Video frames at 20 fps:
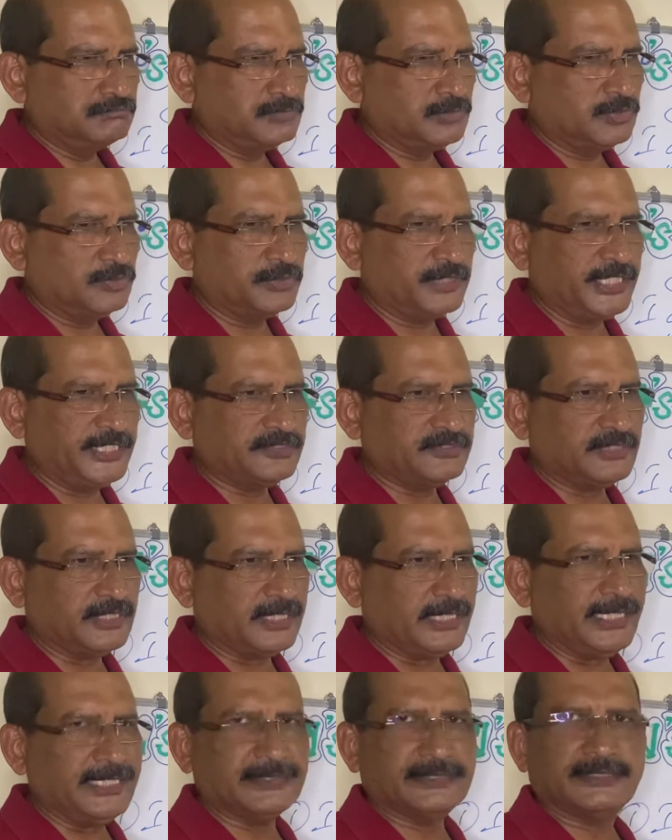who takes the
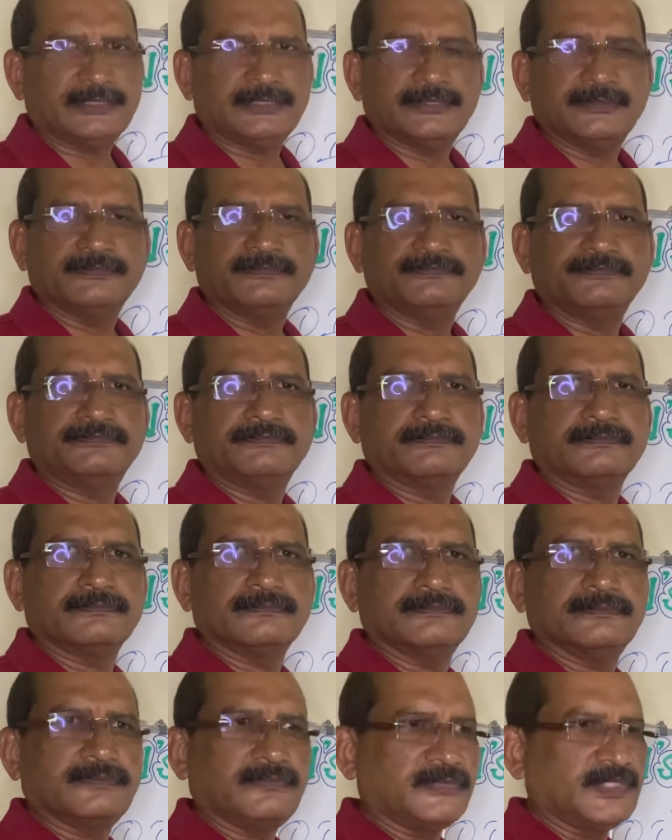class
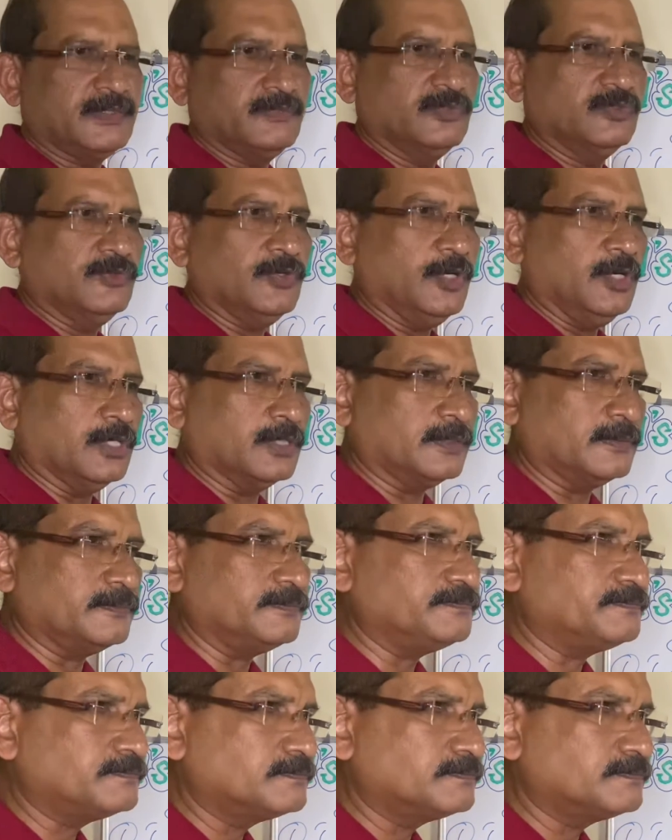move on